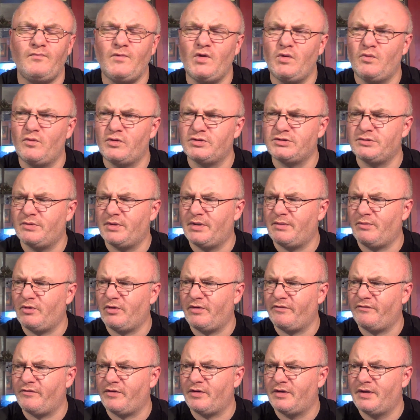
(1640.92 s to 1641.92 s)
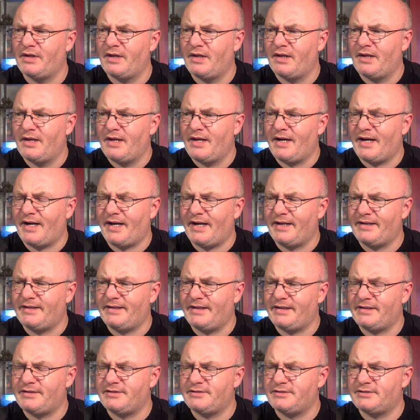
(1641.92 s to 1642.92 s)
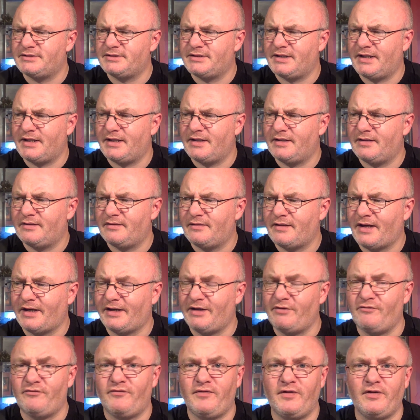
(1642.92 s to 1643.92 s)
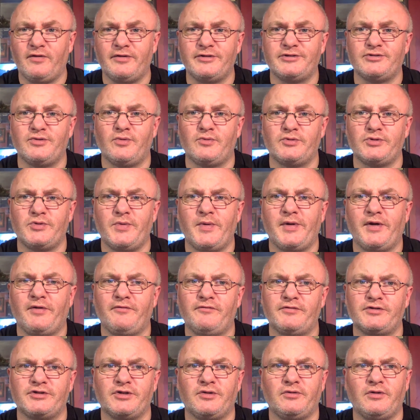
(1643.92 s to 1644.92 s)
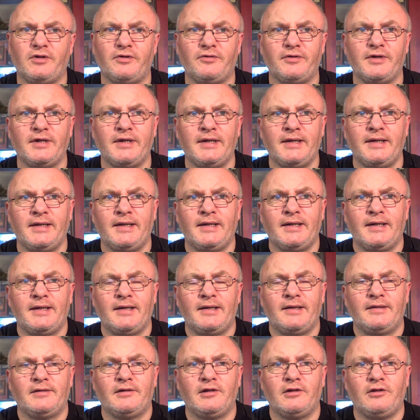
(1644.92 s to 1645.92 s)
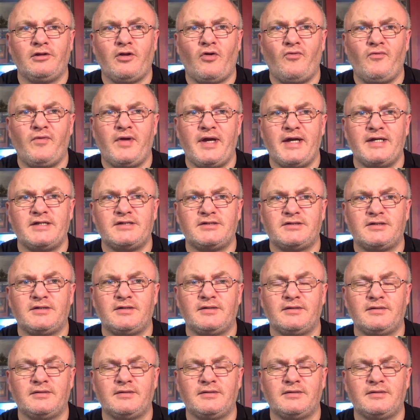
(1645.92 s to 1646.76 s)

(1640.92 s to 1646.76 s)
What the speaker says: What's the word I'm looking for? I didn't feel as though it was going on for so long. The longest